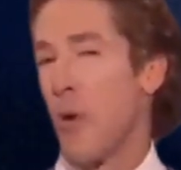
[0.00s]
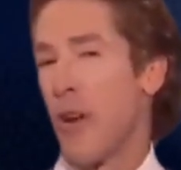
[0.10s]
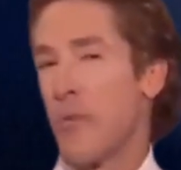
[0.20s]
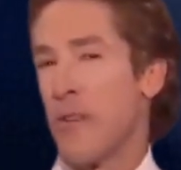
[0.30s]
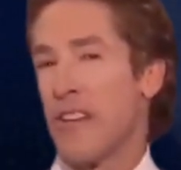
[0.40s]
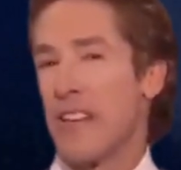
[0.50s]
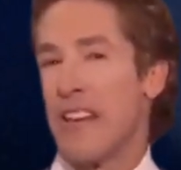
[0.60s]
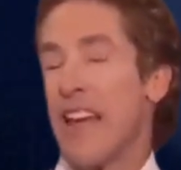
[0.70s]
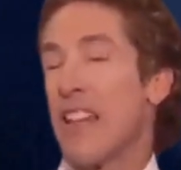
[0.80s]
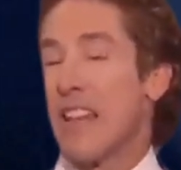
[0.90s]

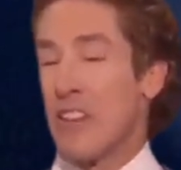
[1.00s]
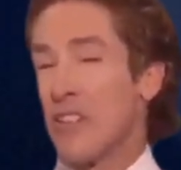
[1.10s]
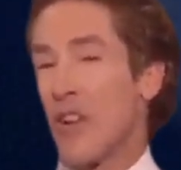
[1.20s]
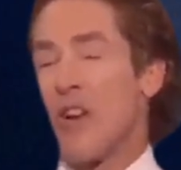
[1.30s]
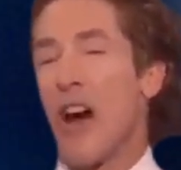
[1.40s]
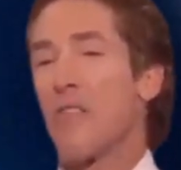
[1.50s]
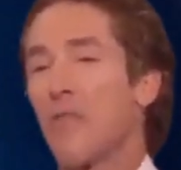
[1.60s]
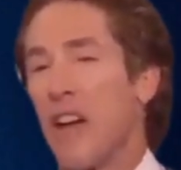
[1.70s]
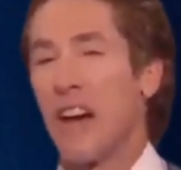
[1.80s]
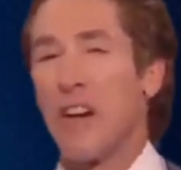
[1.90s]
Gratitude opens the door
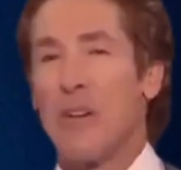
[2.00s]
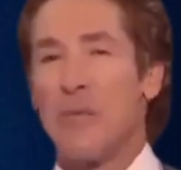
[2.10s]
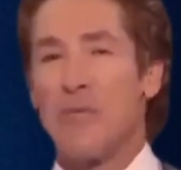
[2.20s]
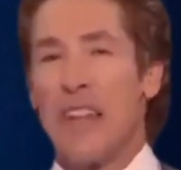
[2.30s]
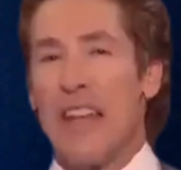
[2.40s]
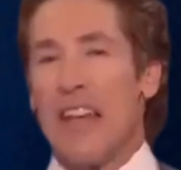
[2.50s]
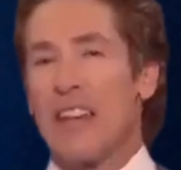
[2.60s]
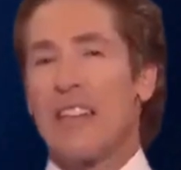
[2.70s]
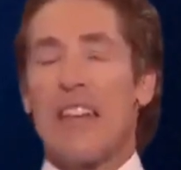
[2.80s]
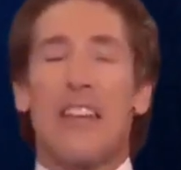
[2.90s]
to abundance and
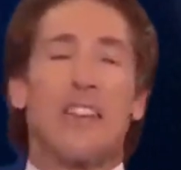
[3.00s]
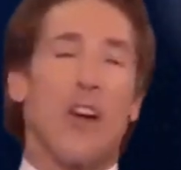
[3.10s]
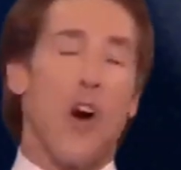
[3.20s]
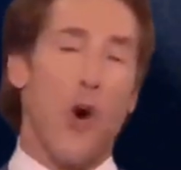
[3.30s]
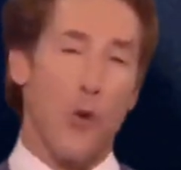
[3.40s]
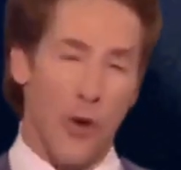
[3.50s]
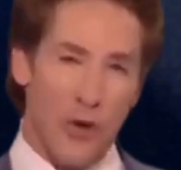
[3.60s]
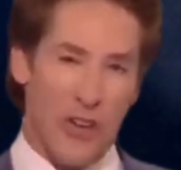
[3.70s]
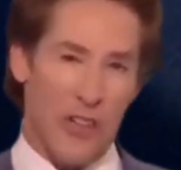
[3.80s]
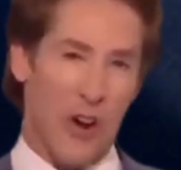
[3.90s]
attracts
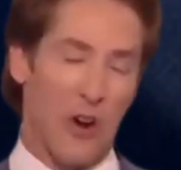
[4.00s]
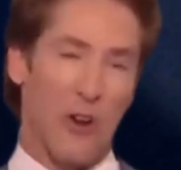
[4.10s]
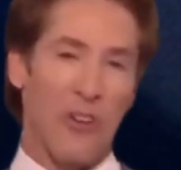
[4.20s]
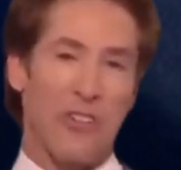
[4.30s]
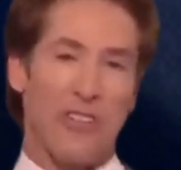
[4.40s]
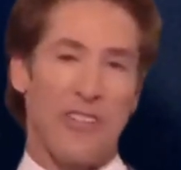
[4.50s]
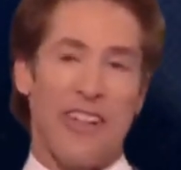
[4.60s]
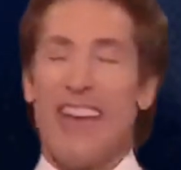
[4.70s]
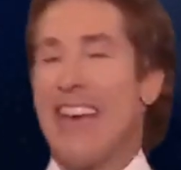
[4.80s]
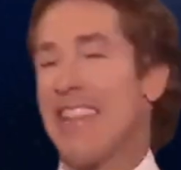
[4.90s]
positivity into your
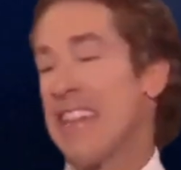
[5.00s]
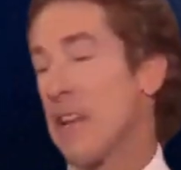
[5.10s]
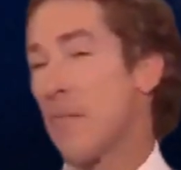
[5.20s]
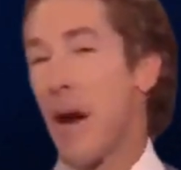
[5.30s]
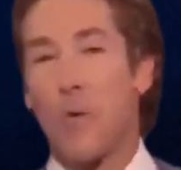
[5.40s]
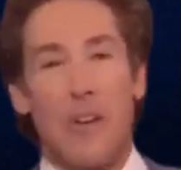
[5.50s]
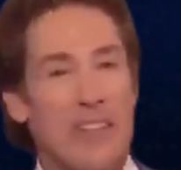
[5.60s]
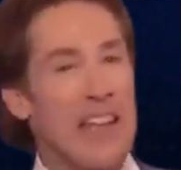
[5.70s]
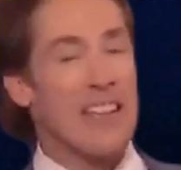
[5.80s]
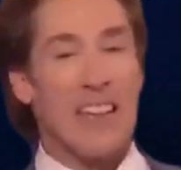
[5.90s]
life.
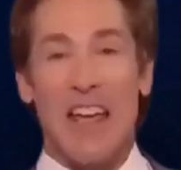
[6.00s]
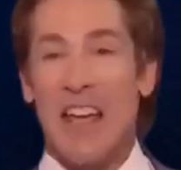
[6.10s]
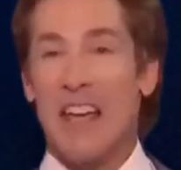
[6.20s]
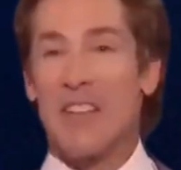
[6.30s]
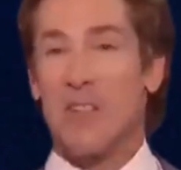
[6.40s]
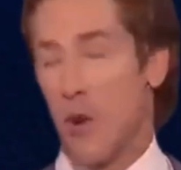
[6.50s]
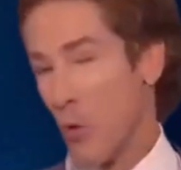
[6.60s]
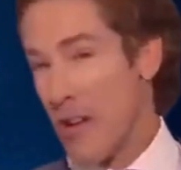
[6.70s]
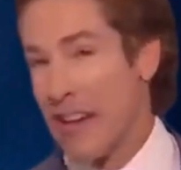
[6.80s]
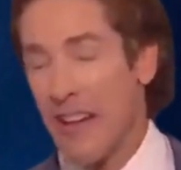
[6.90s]
Start
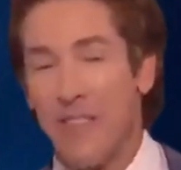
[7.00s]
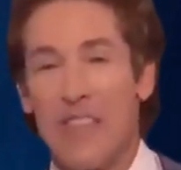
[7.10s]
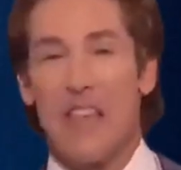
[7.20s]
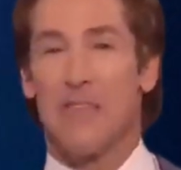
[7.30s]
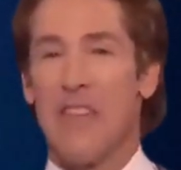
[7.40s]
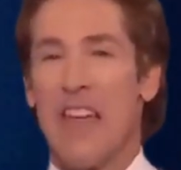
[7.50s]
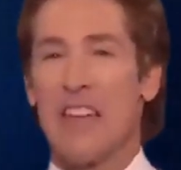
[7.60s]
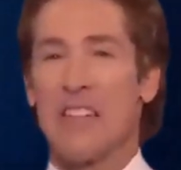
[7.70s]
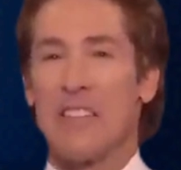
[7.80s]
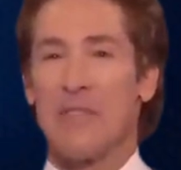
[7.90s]
each day with a thankful
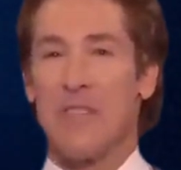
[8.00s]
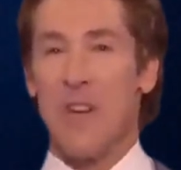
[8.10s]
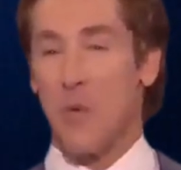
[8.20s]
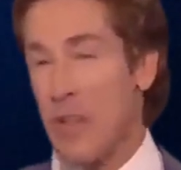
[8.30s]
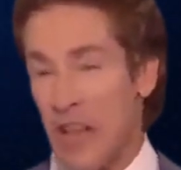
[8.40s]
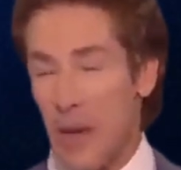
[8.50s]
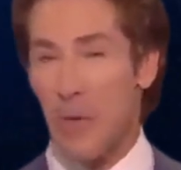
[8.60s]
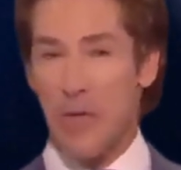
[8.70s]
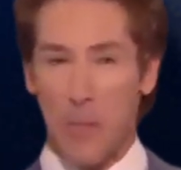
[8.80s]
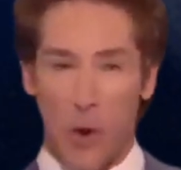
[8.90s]
heart and watch
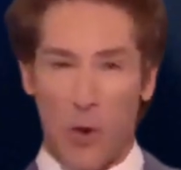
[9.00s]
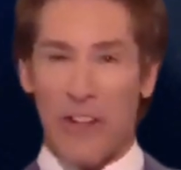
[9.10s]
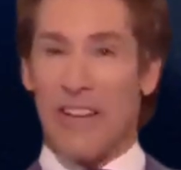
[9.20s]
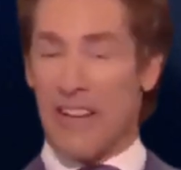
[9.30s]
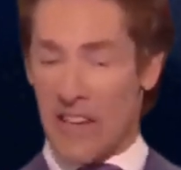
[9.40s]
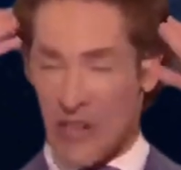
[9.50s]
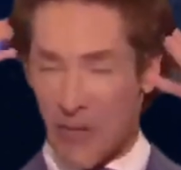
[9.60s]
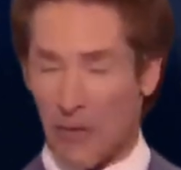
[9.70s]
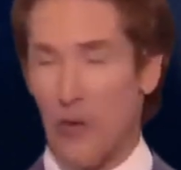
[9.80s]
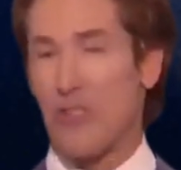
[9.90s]
as miracles
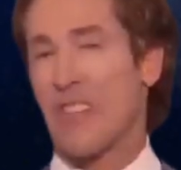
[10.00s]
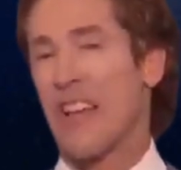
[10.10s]
unfold.